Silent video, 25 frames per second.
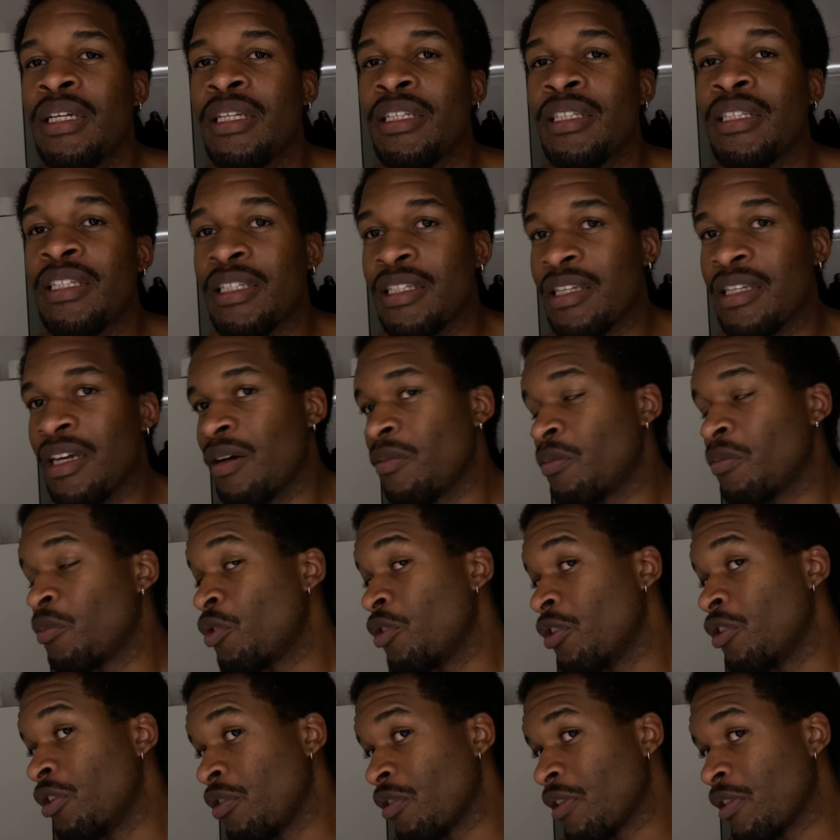this how I'm
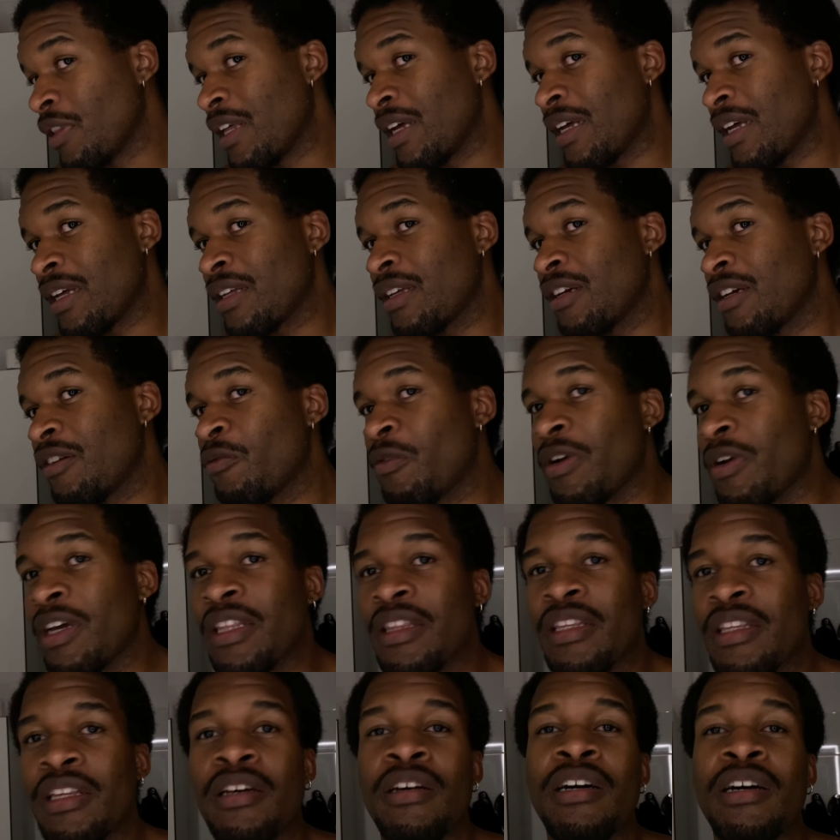gonna look like
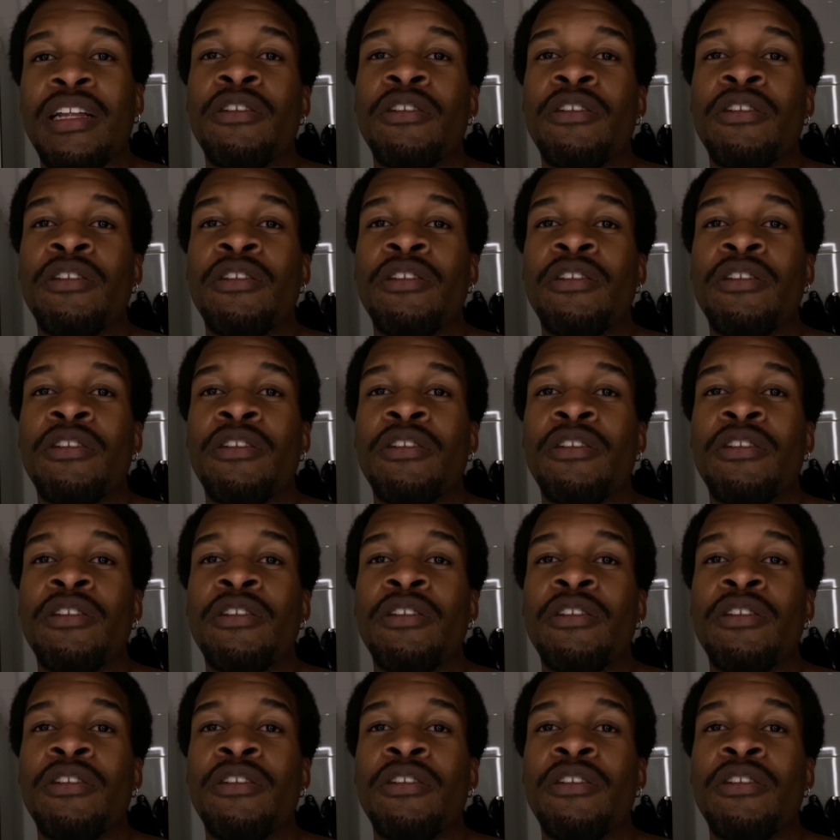right now.